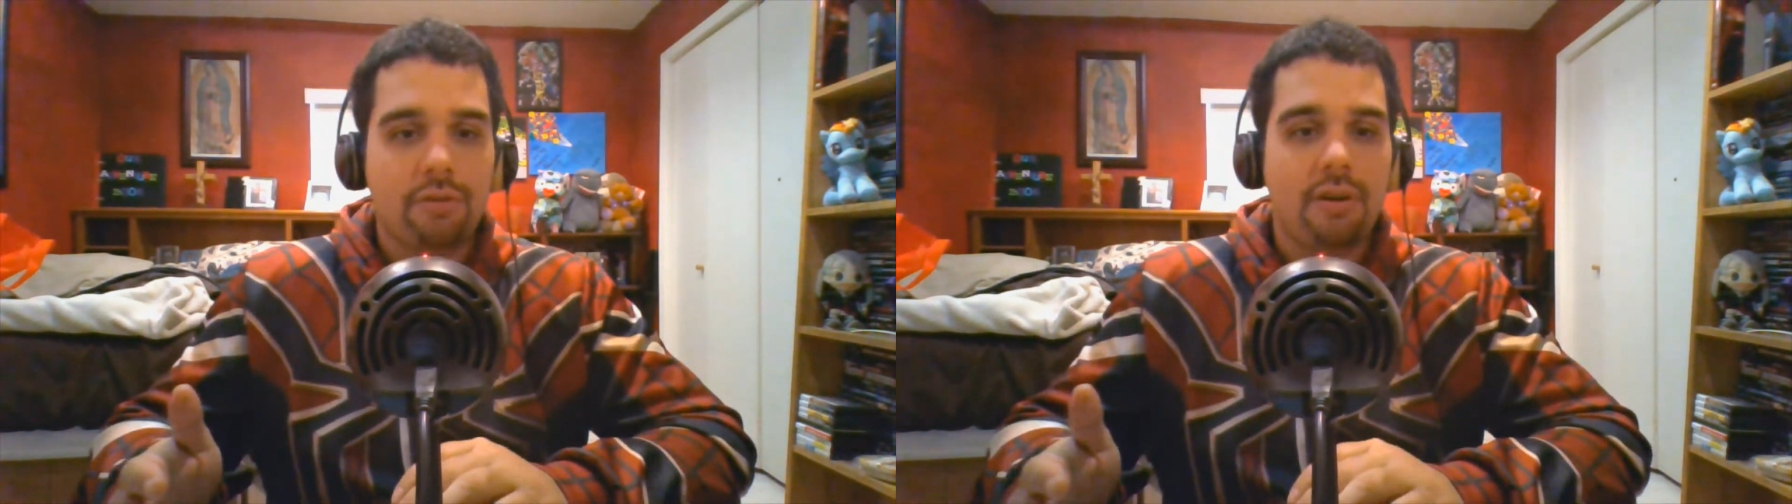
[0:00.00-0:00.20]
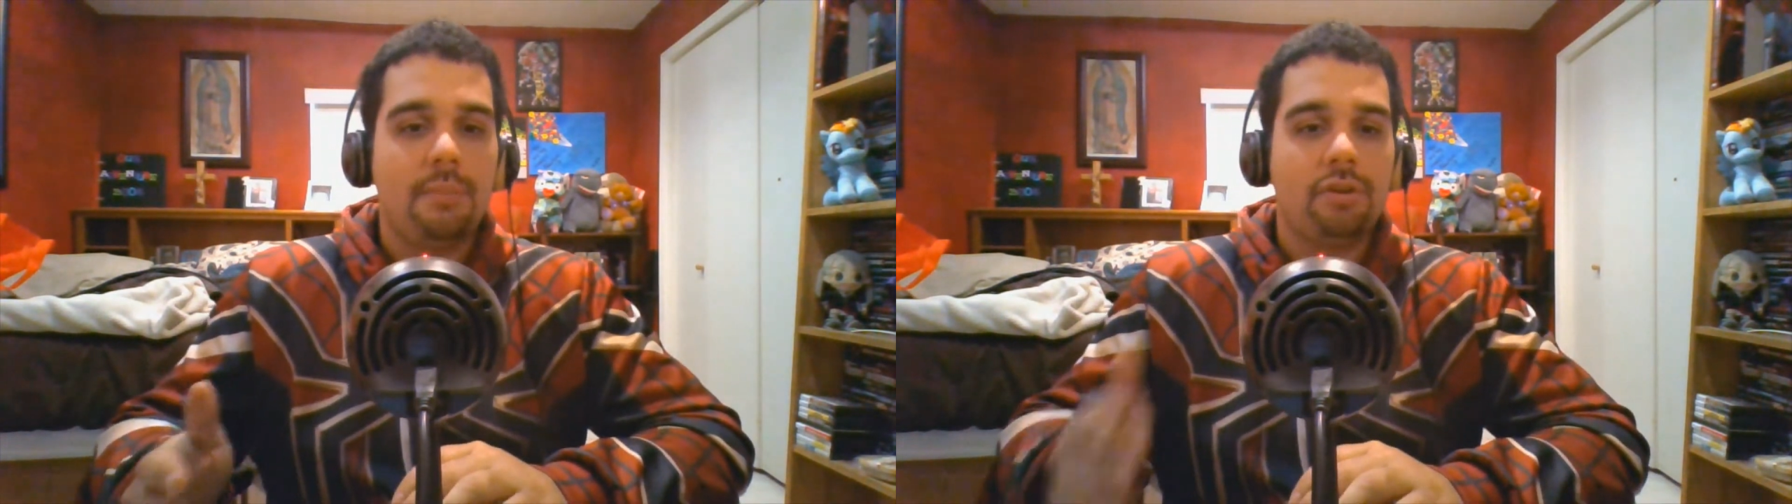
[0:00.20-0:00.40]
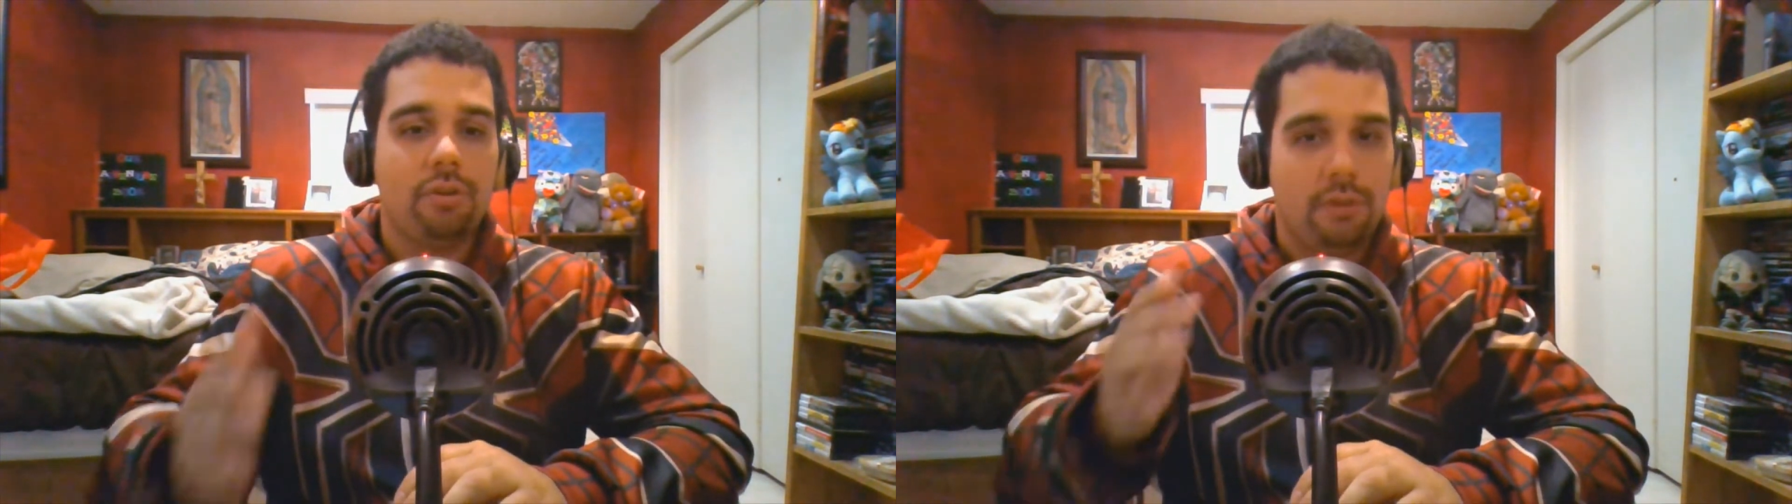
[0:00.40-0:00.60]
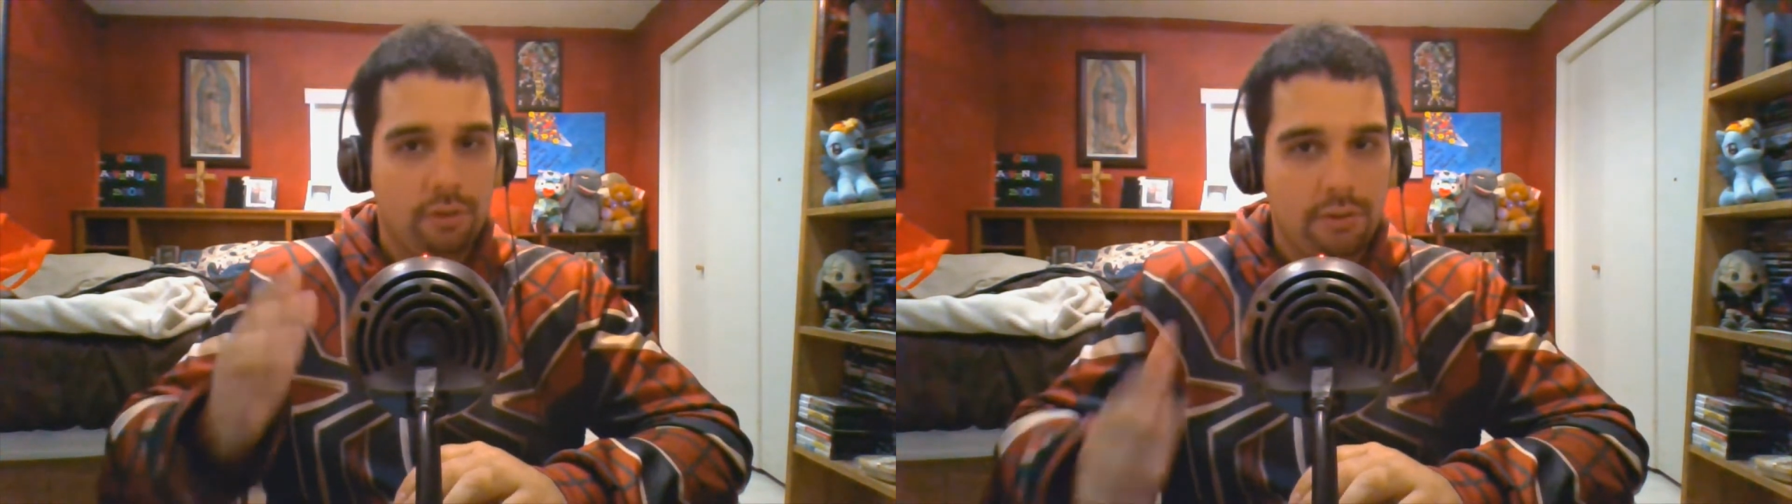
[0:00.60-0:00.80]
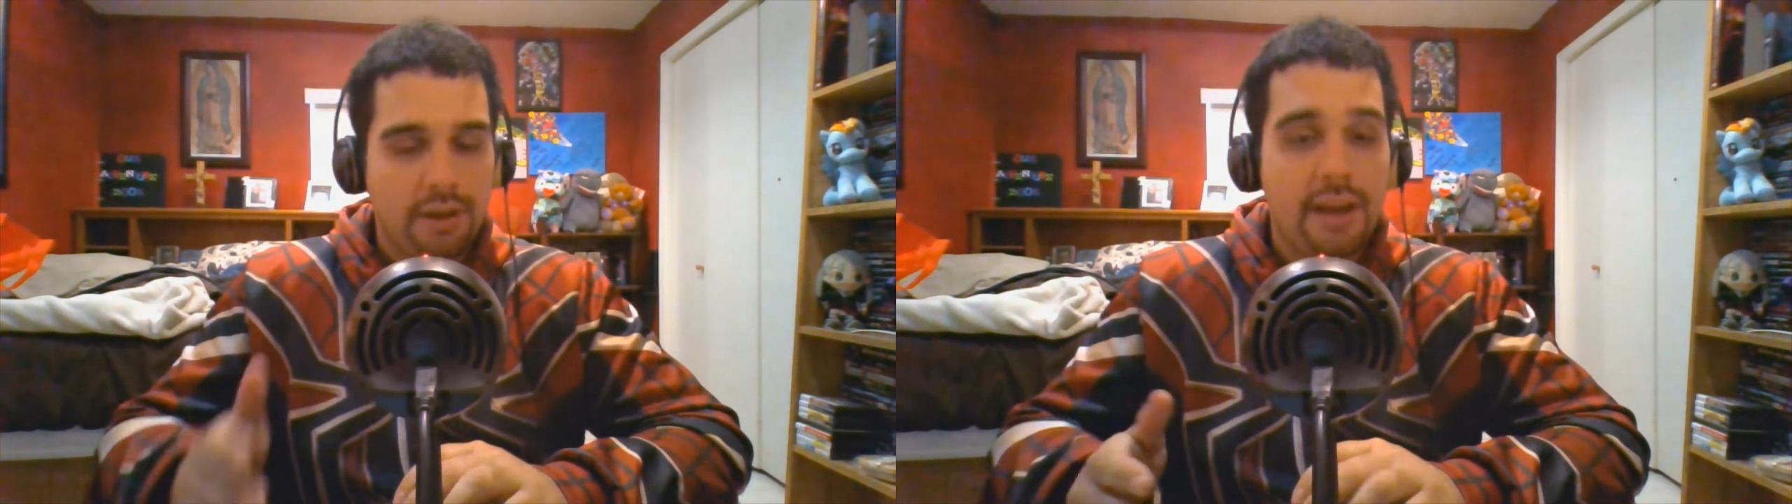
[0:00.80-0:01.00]
trying to make sure
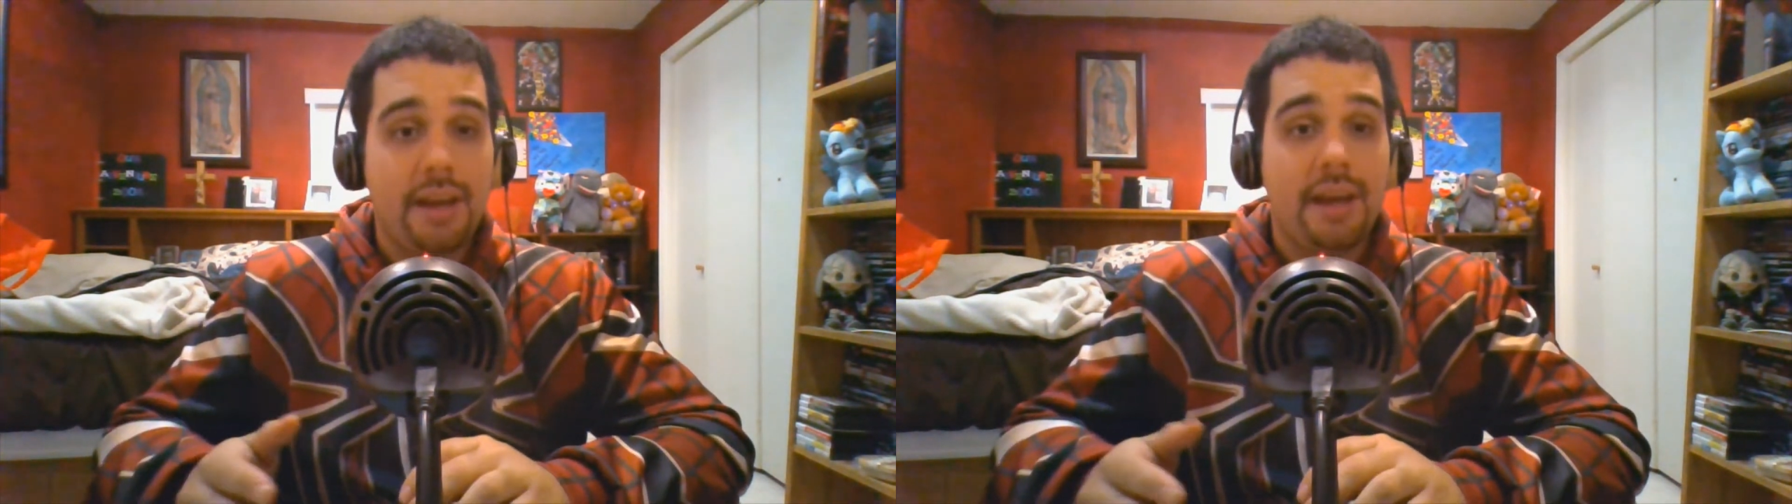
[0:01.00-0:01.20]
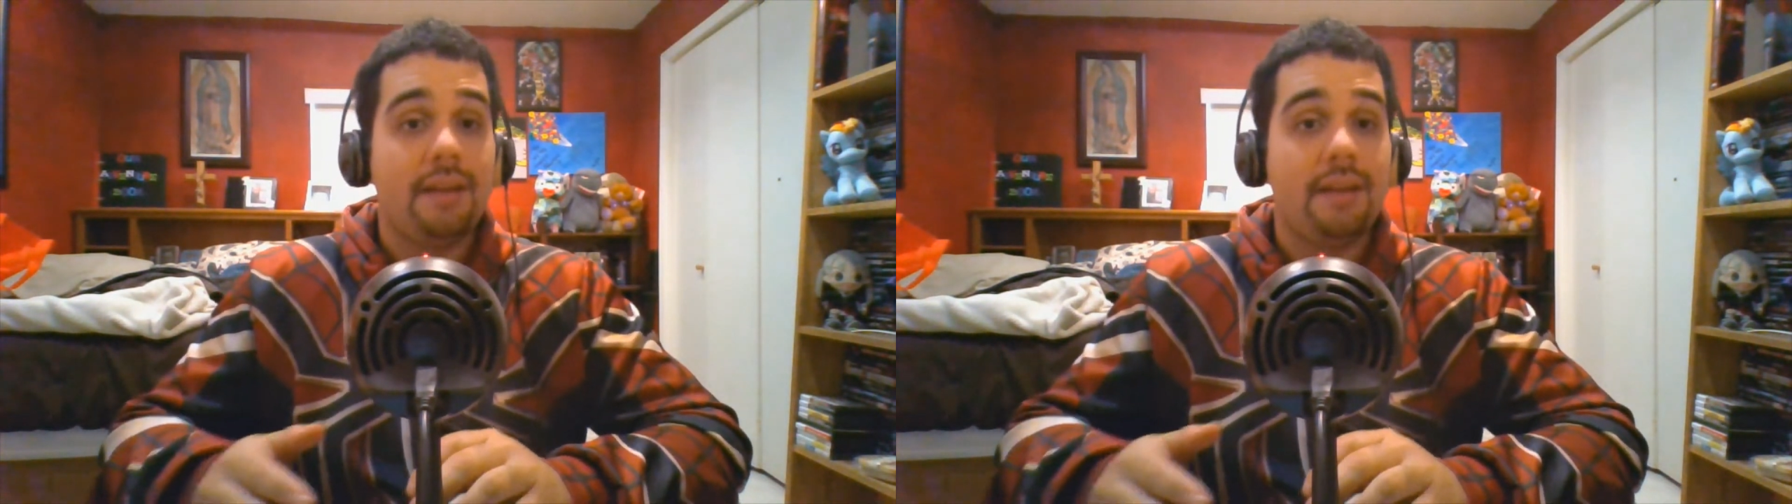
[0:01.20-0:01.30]
he's okay